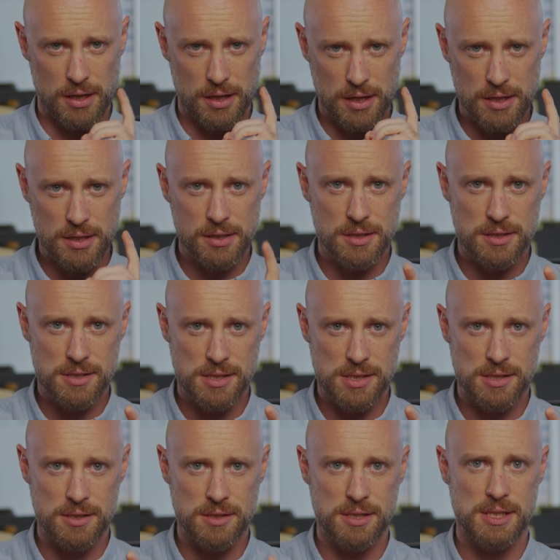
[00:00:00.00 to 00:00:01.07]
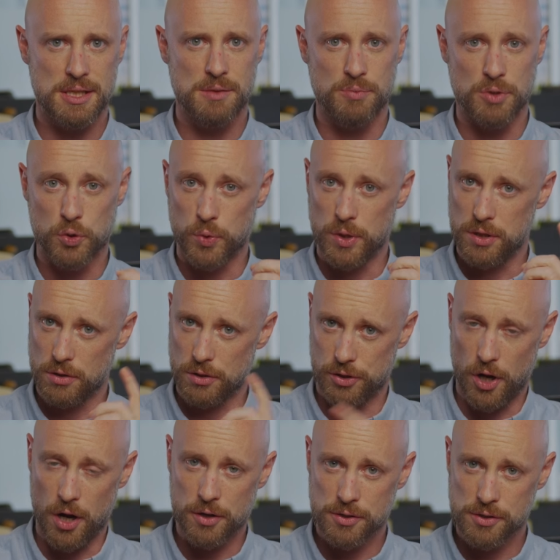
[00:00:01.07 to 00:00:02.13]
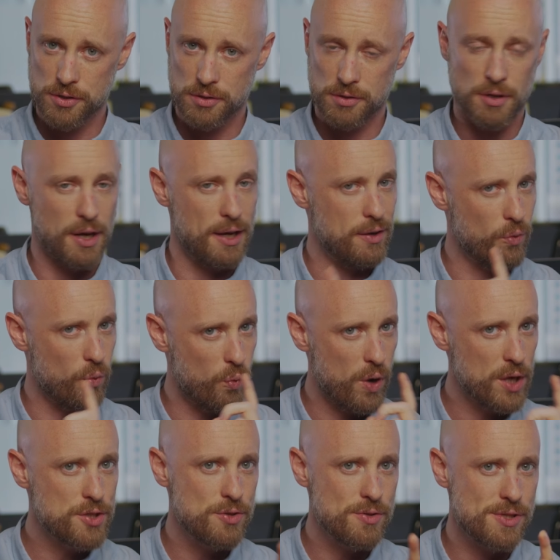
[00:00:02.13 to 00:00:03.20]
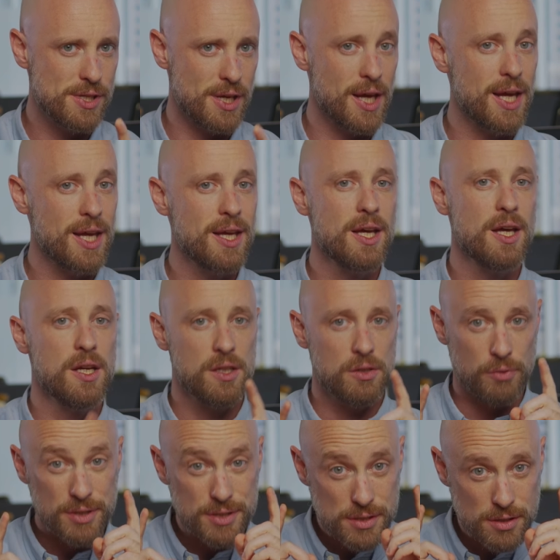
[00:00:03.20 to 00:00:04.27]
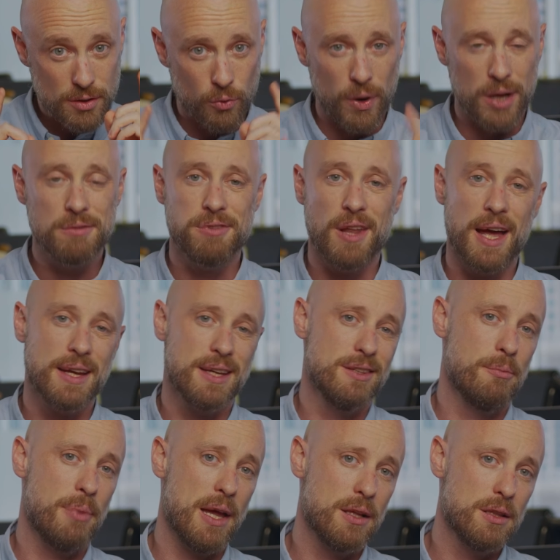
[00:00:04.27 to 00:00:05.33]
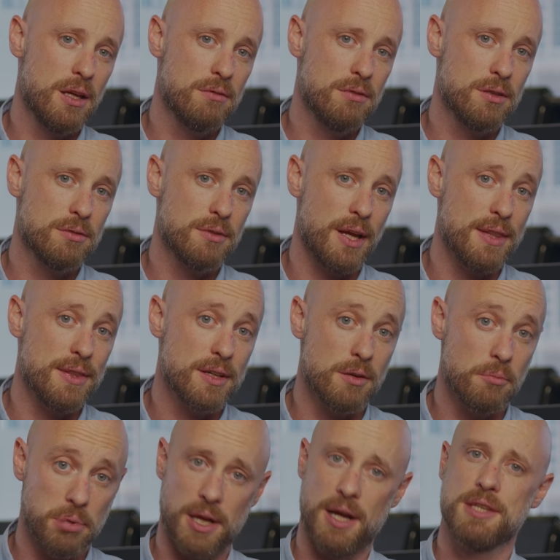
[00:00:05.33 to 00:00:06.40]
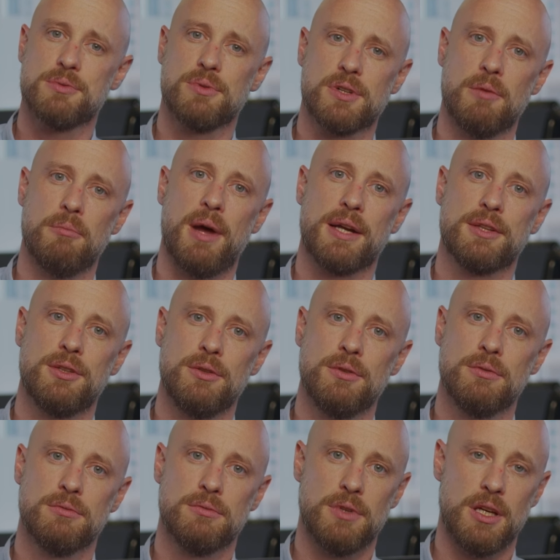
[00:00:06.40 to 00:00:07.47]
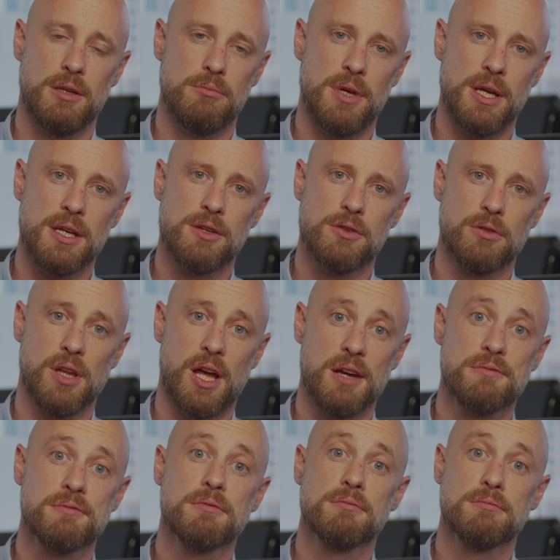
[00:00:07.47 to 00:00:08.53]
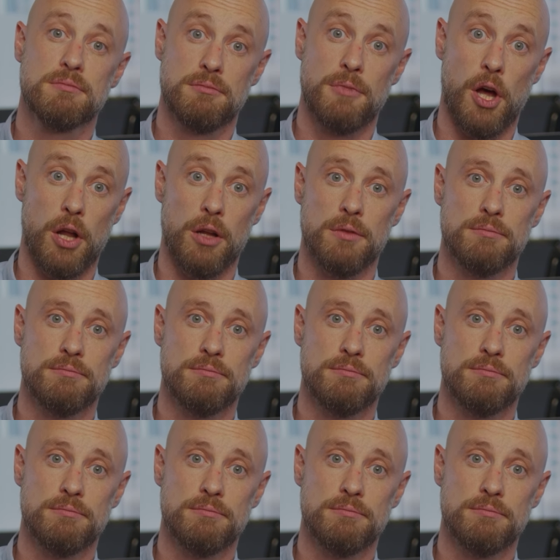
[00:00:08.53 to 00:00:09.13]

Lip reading: Inconsistencies between your docs and what you say raises a red flag at the bank level, and the compliance will come back to you and make your life hell.